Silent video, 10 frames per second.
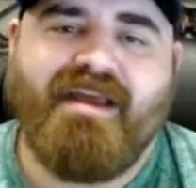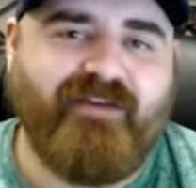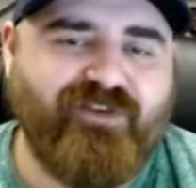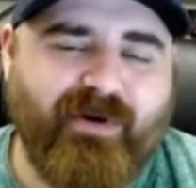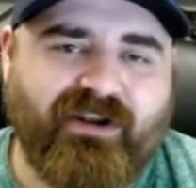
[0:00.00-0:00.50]

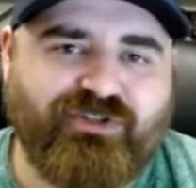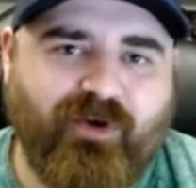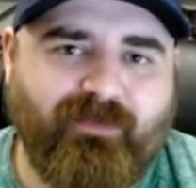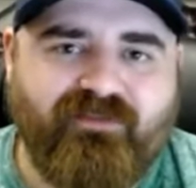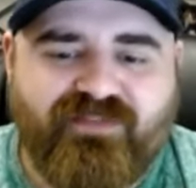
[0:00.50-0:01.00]
If you want to
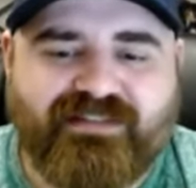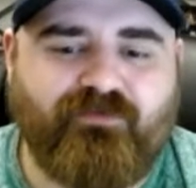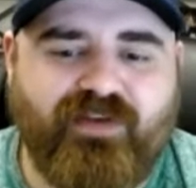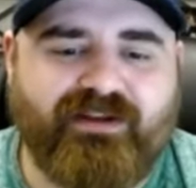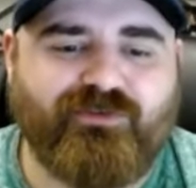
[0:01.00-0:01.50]
join me,
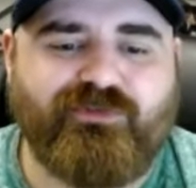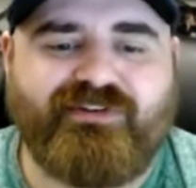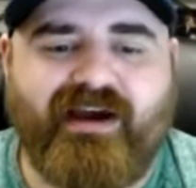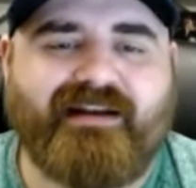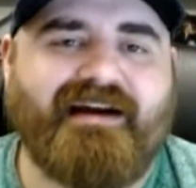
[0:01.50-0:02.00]
visit
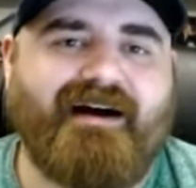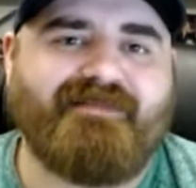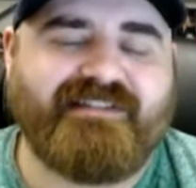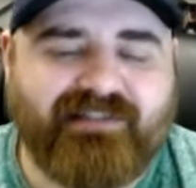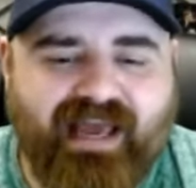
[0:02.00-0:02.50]
fanduel.com
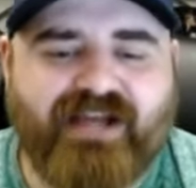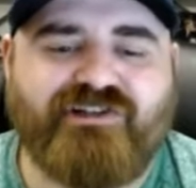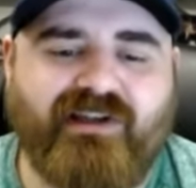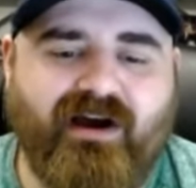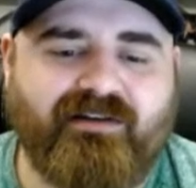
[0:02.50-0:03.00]

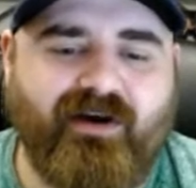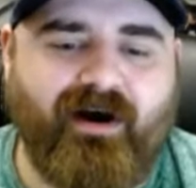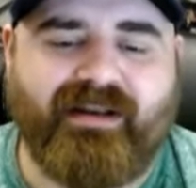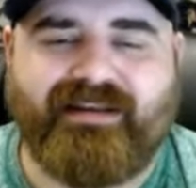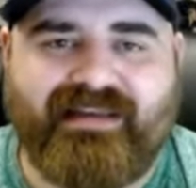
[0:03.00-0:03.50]
slash locked
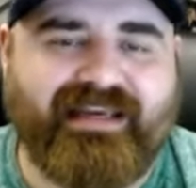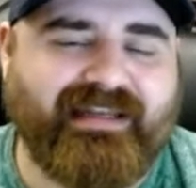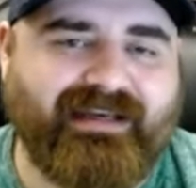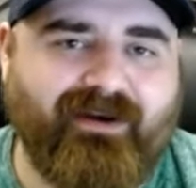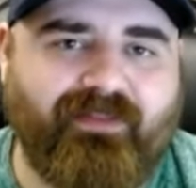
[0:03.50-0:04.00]
on and get
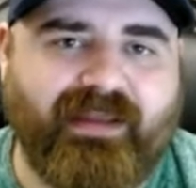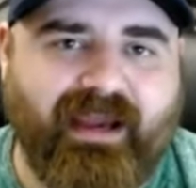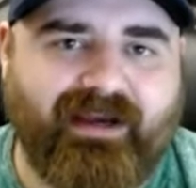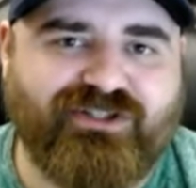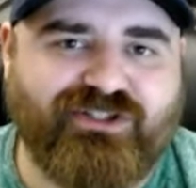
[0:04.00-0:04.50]
in on the
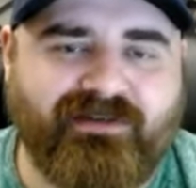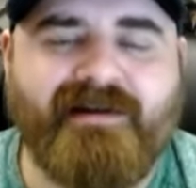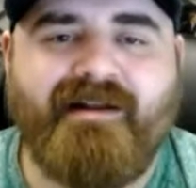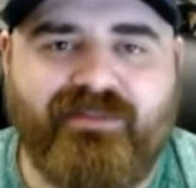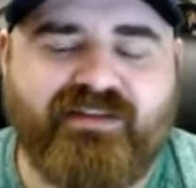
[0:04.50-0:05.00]
action
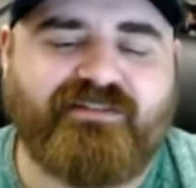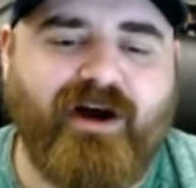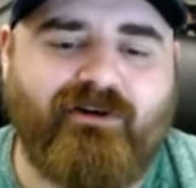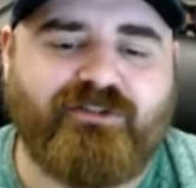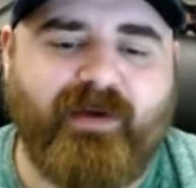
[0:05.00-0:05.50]
this
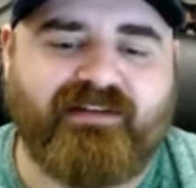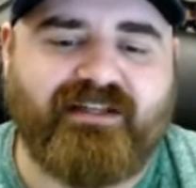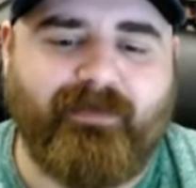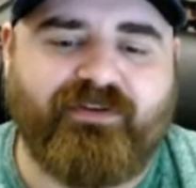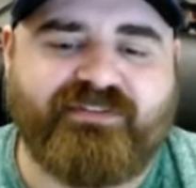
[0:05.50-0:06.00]
college
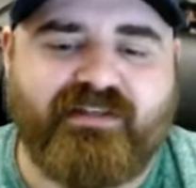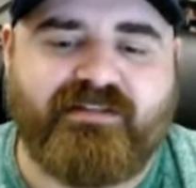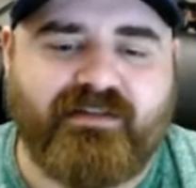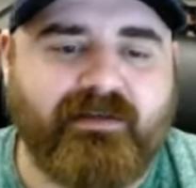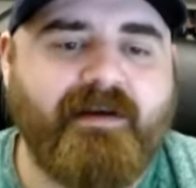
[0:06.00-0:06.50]
basketball
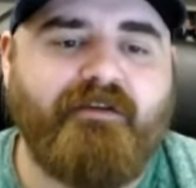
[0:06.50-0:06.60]
season.